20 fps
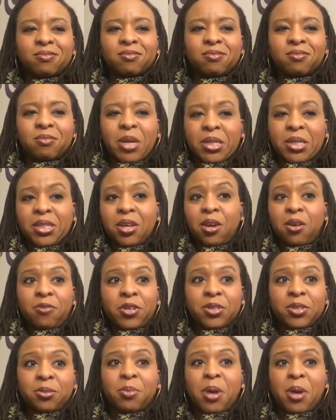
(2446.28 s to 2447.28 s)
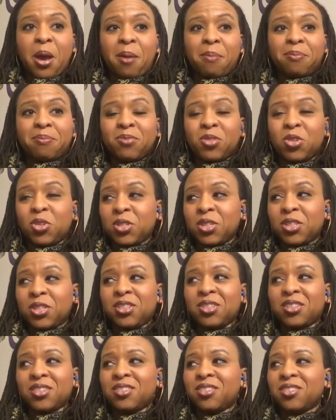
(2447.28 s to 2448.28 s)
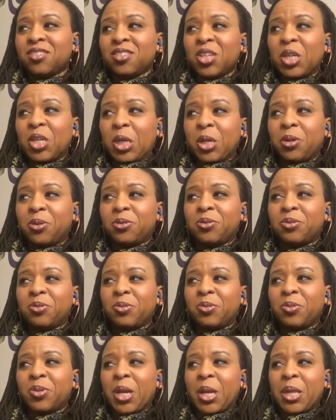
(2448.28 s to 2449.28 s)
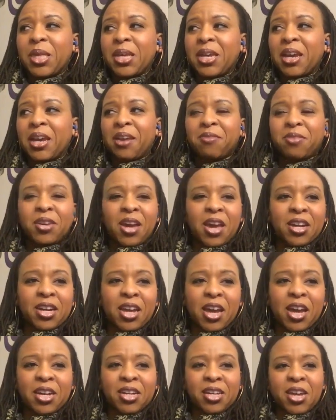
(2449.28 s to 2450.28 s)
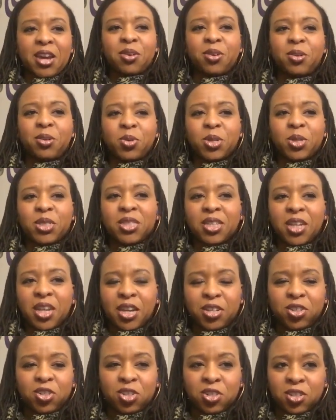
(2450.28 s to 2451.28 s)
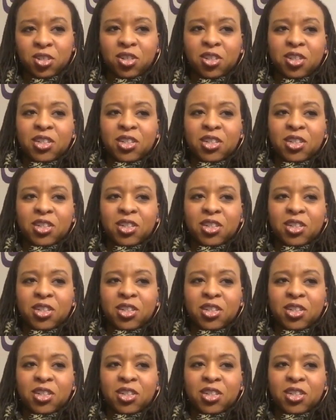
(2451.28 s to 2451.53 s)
Myself as a mom, just when I think I've kind of got it down in one stage,